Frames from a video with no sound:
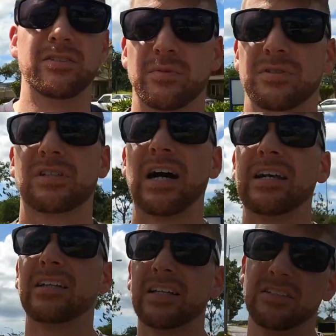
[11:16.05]
these ones,
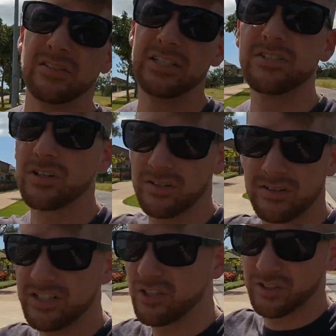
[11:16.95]
kind of like these. These
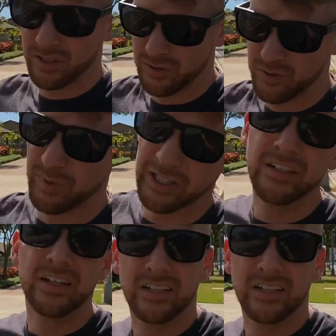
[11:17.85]
aren't, these aren't those, but